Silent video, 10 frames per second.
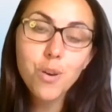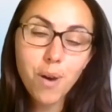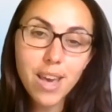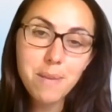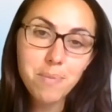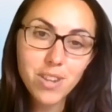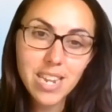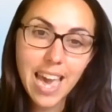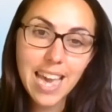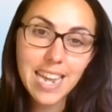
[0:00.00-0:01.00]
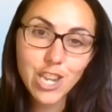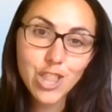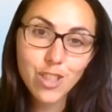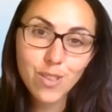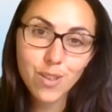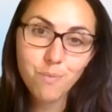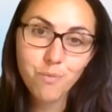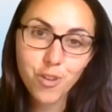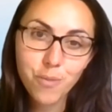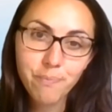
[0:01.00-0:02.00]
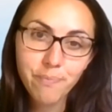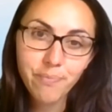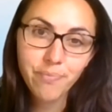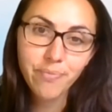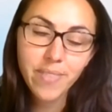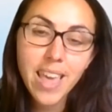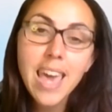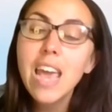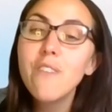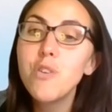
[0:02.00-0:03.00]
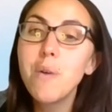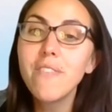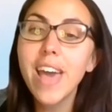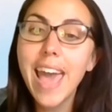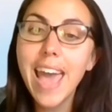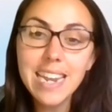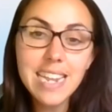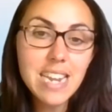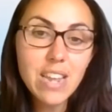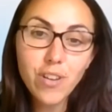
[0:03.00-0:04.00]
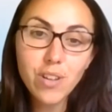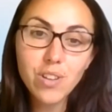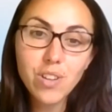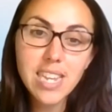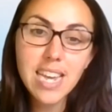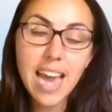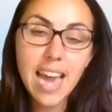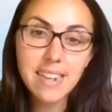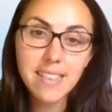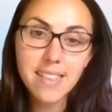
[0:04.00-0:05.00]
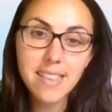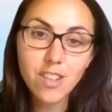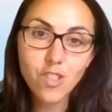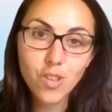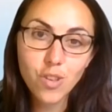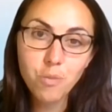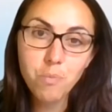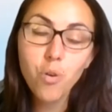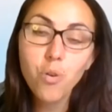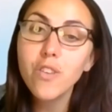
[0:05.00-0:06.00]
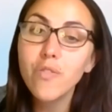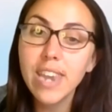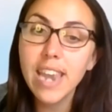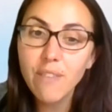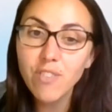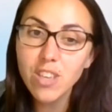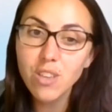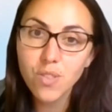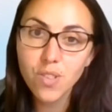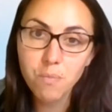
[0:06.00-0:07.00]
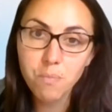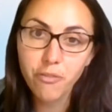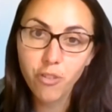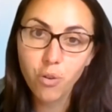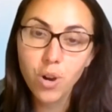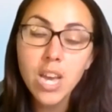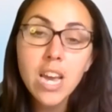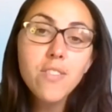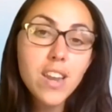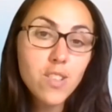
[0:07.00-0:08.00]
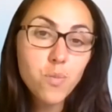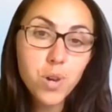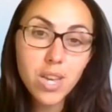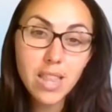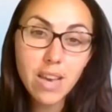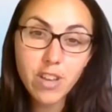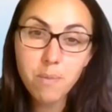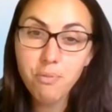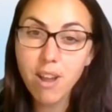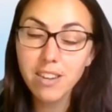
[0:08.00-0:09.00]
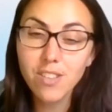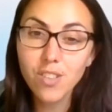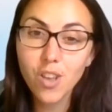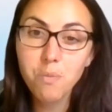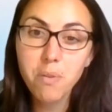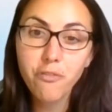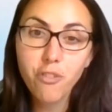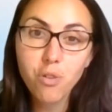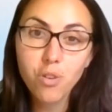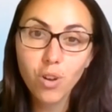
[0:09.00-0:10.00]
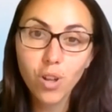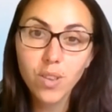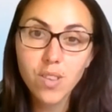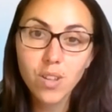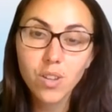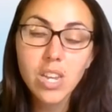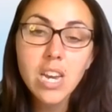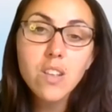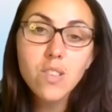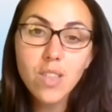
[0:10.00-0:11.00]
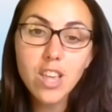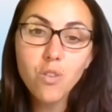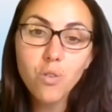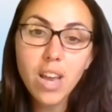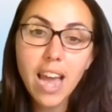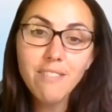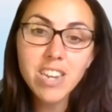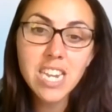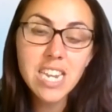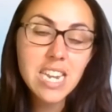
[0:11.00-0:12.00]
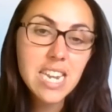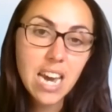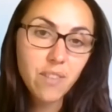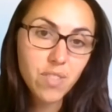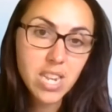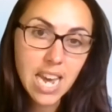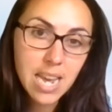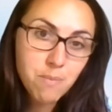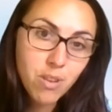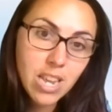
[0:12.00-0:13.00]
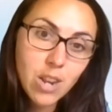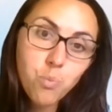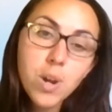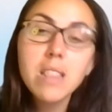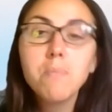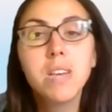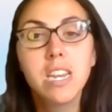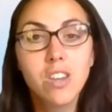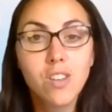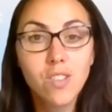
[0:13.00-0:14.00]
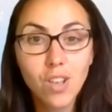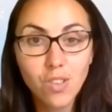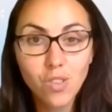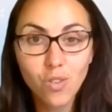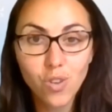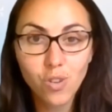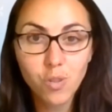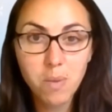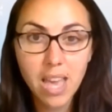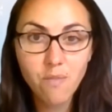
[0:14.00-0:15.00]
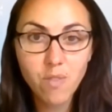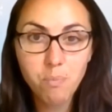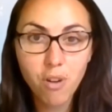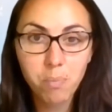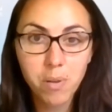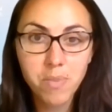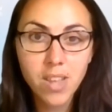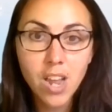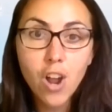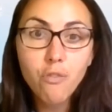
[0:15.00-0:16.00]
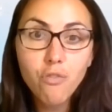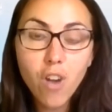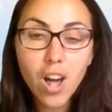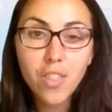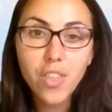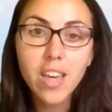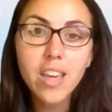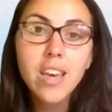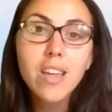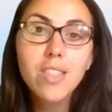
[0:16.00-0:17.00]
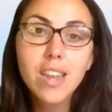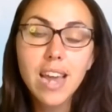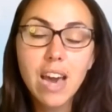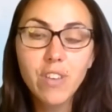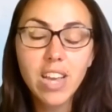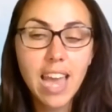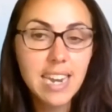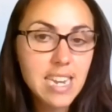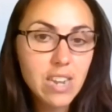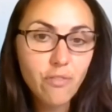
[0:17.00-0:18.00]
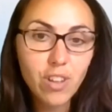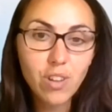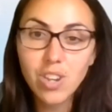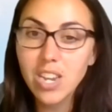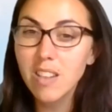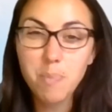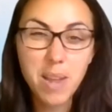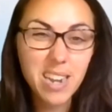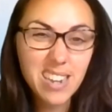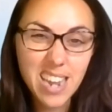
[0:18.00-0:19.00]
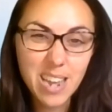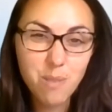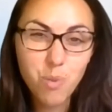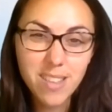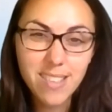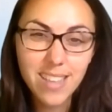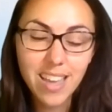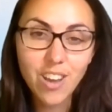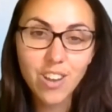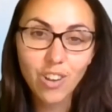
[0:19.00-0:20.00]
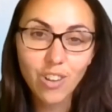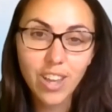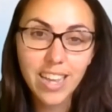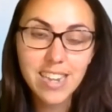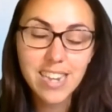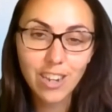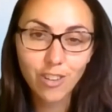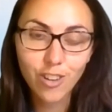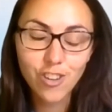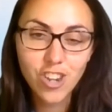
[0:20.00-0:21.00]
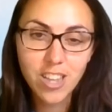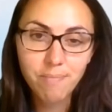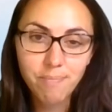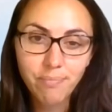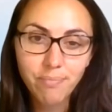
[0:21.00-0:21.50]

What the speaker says: who are able to get into the Zoom room. If you have any difficulty accessing Zoom or you've never used Zoom before, then it's worth having a practice go before your consult so that you're guaranteed to have the time you need with me to discuss your dog's behaviour problems rather than having any difficulty in spending time wasting it looking at technology.